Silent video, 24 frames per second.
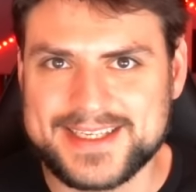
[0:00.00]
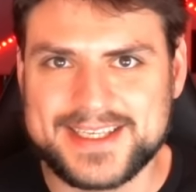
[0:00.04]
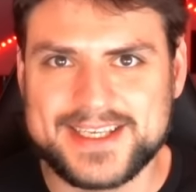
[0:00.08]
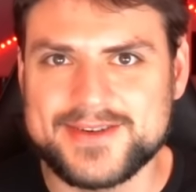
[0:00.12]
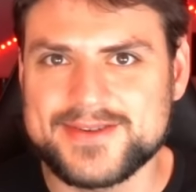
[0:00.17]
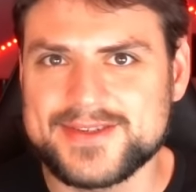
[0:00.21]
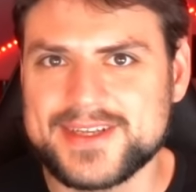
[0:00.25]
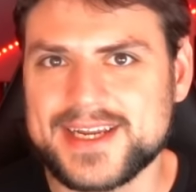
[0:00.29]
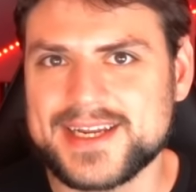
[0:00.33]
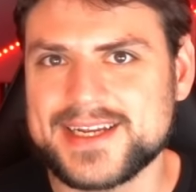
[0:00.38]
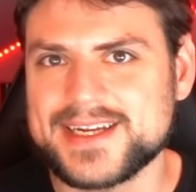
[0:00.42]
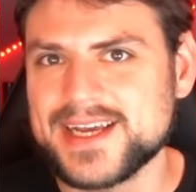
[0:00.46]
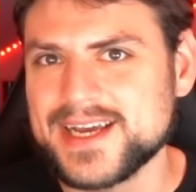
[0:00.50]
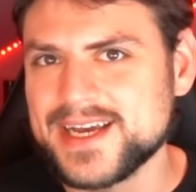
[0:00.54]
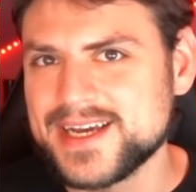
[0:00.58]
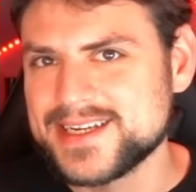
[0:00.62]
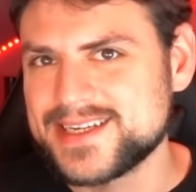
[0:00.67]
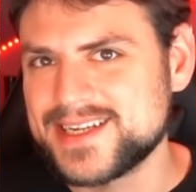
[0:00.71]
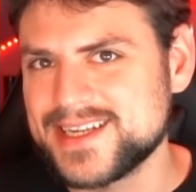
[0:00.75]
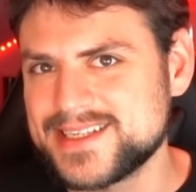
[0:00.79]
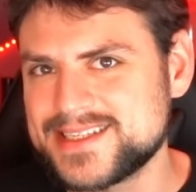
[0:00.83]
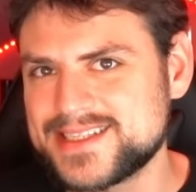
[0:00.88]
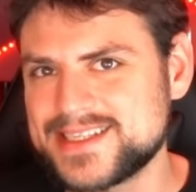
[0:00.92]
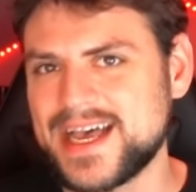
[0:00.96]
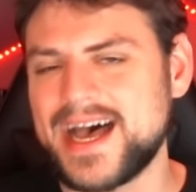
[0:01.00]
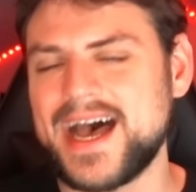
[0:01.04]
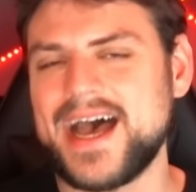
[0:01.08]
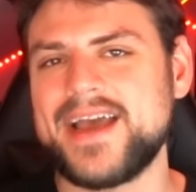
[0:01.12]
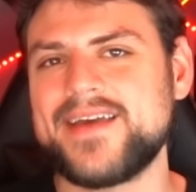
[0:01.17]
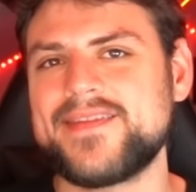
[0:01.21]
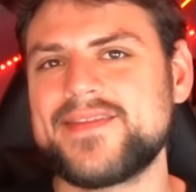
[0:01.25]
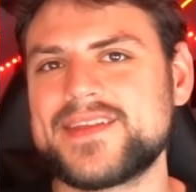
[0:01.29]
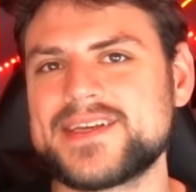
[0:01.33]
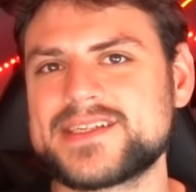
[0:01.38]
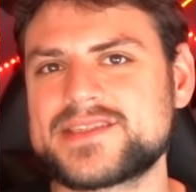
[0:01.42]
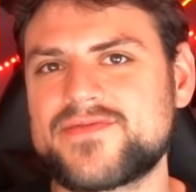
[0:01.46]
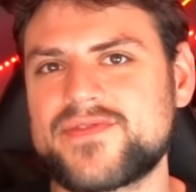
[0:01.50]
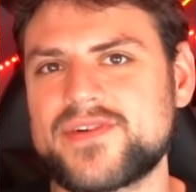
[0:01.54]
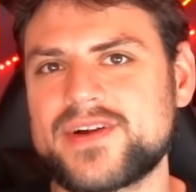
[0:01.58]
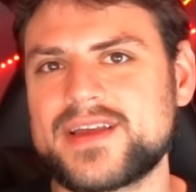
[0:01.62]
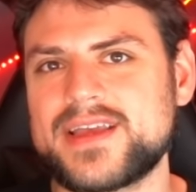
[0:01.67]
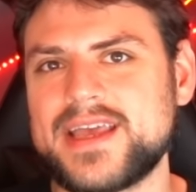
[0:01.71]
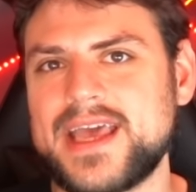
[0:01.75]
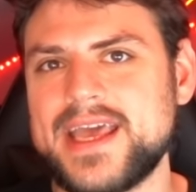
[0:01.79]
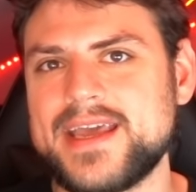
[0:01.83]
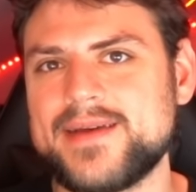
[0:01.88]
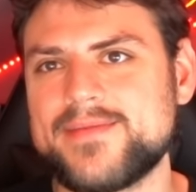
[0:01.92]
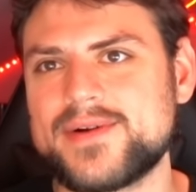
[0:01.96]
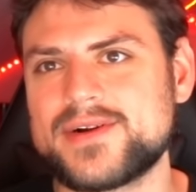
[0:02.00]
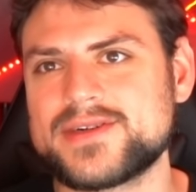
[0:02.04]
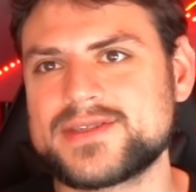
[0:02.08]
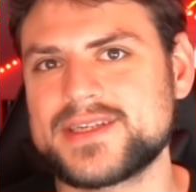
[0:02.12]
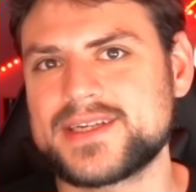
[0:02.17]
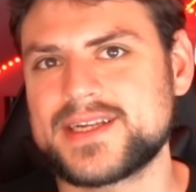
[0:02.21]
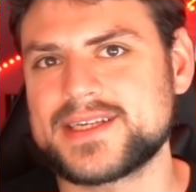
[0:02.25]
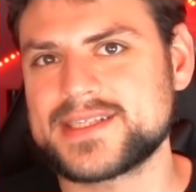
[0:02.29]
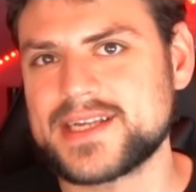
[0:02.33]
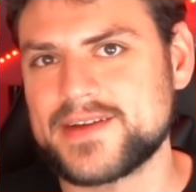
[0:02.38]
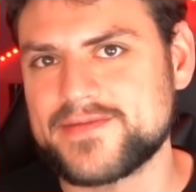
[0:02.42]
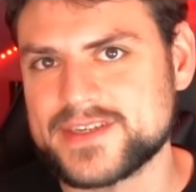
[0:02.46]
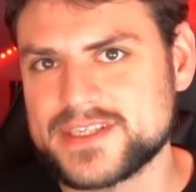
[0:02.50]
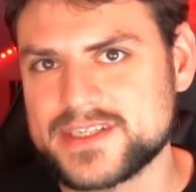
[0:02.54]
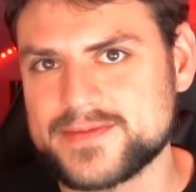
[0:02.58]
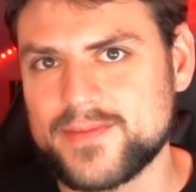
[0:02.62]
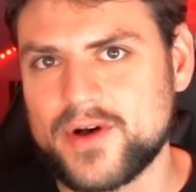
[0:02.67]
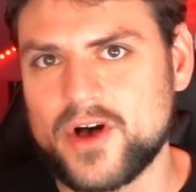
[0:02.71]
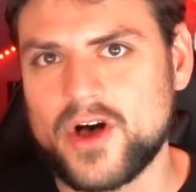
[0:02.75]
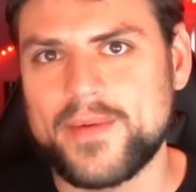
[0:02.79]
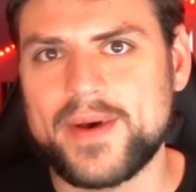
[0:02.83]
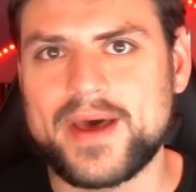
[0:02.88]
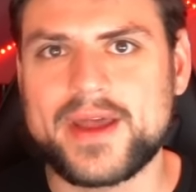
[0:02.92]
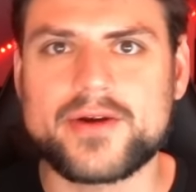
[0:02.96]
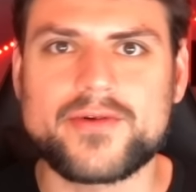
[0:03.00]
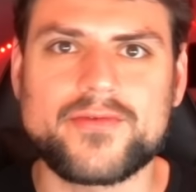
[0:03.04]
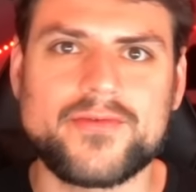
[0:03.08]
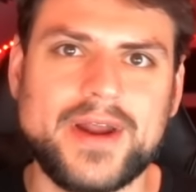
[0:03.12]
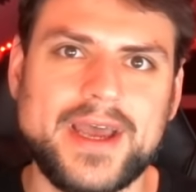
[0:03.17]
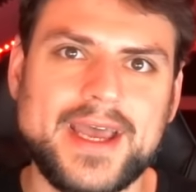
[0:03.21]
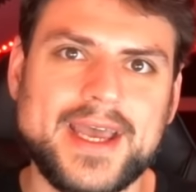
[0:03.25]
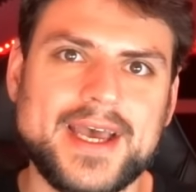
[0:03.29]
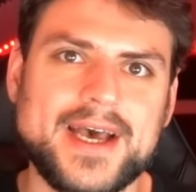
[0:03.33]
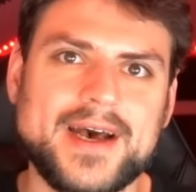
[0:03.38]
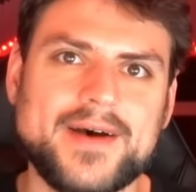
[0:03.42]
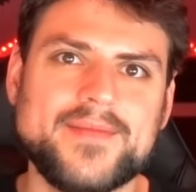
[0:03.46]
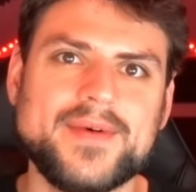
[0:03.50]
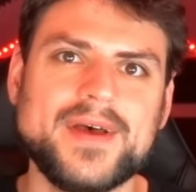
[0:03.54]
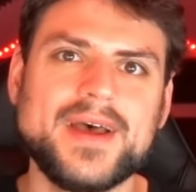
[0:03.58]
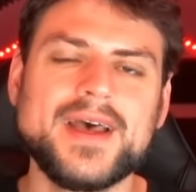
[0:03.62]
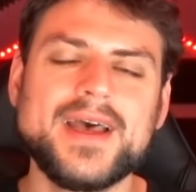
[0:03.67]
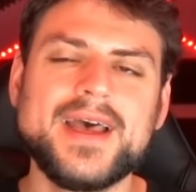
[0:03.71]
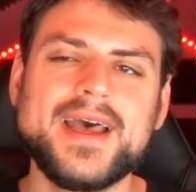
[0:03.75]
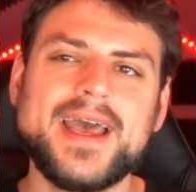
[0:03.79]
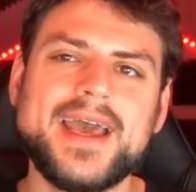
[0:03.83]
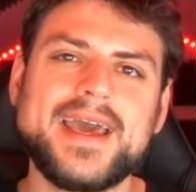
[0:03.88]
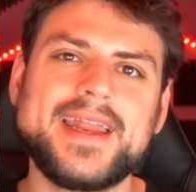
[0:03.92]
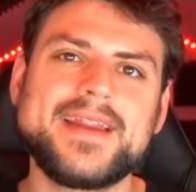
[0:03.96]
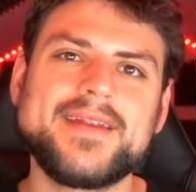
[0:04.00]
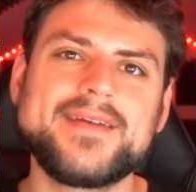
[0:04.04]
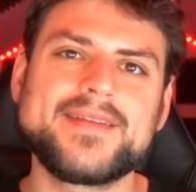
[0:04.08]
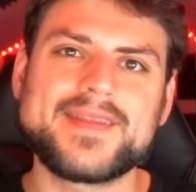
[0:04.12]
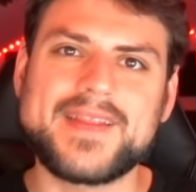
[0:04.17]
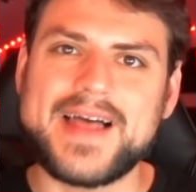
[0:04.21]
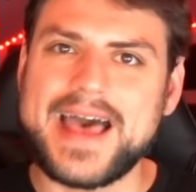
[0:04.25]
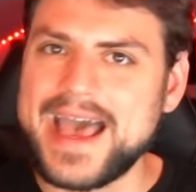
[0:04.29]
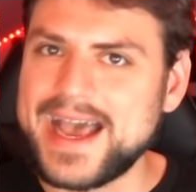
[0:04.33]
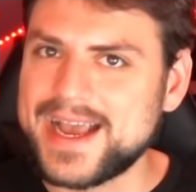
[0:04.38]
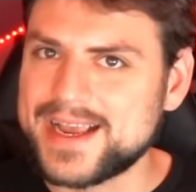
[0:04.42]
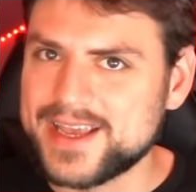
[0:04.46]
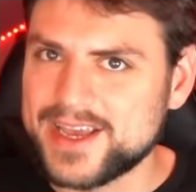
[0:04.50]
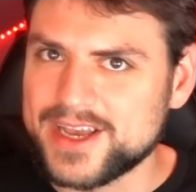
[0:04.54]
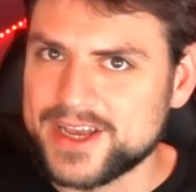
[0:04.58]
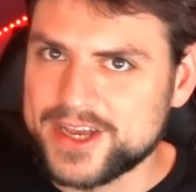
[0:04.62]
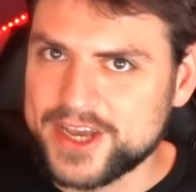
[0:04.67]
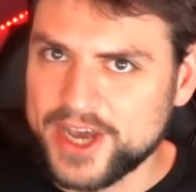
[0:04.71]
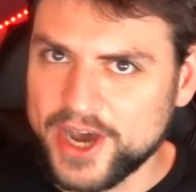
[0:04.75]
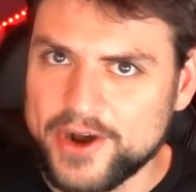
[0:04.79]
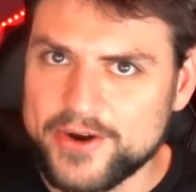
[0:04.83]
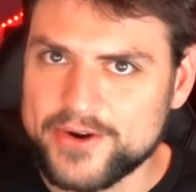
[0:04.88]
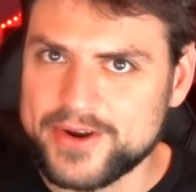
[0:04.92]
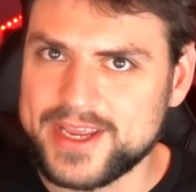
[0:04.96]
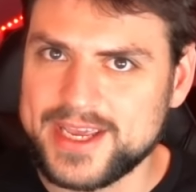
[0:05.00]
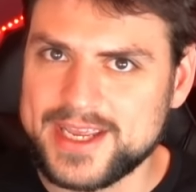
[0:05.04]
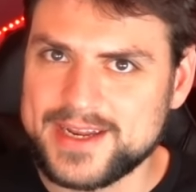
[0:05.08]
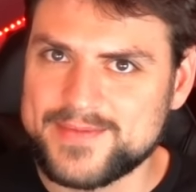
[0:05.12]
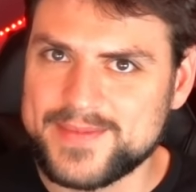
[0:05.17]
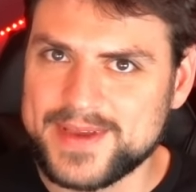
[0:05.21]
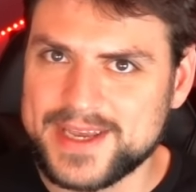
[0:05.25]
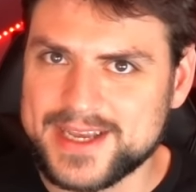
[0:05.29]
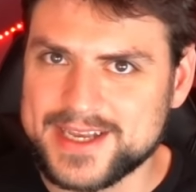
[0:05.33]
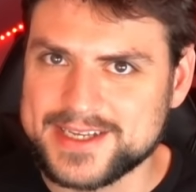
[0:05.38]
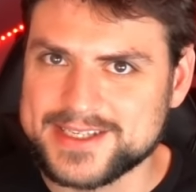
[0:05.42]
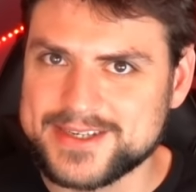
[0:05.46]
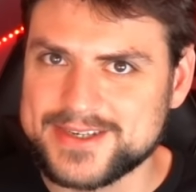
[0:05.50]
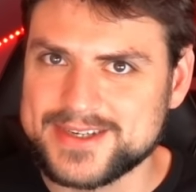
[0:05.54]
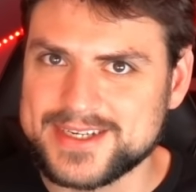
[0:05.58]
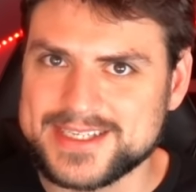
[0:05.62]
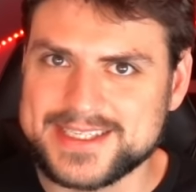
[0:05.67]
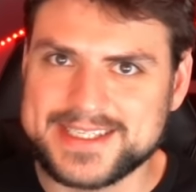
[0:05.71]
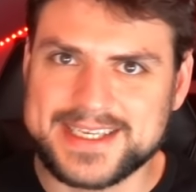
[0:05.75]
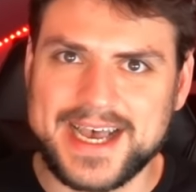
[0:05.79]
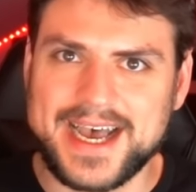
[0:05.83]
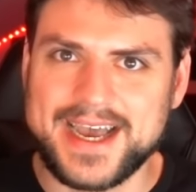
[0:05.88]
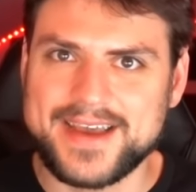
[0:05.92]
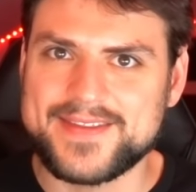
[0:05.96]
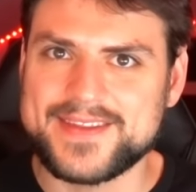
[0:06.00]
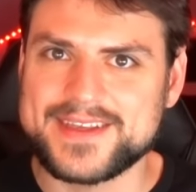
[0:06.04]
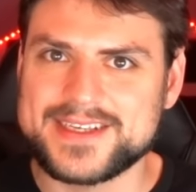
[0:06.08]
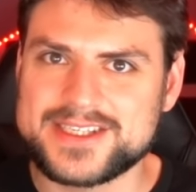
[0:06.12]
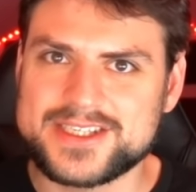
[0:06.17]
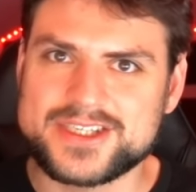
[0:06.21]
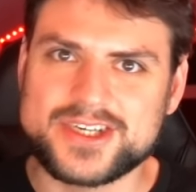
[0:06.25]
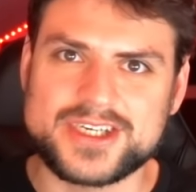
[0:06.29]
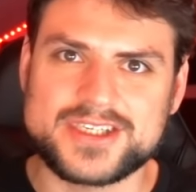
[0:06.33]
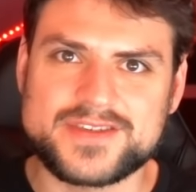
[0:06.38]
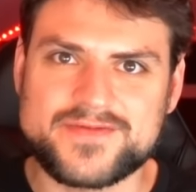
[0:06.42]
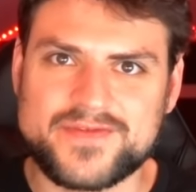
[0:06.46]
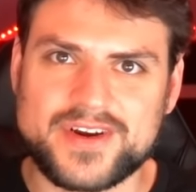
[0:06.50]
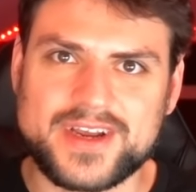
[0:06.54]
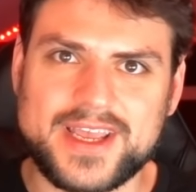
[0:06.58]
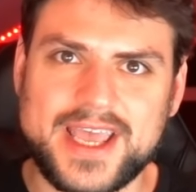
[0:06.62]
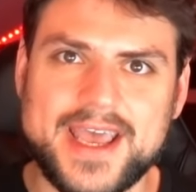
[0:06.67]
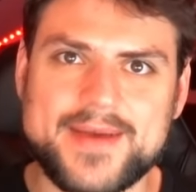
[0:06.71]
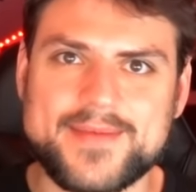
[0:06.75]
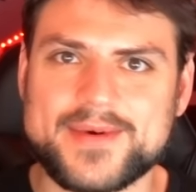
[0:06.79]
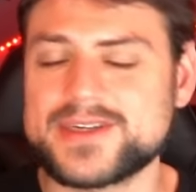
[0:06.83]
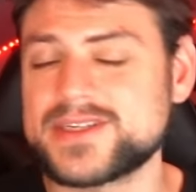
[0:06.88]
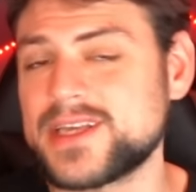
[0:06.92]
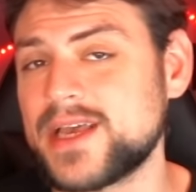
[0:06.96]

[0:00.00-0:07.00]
You didn't design this for gamers. It doesn't have a small amount of RAM and lack encoding because you designed this just for gamers.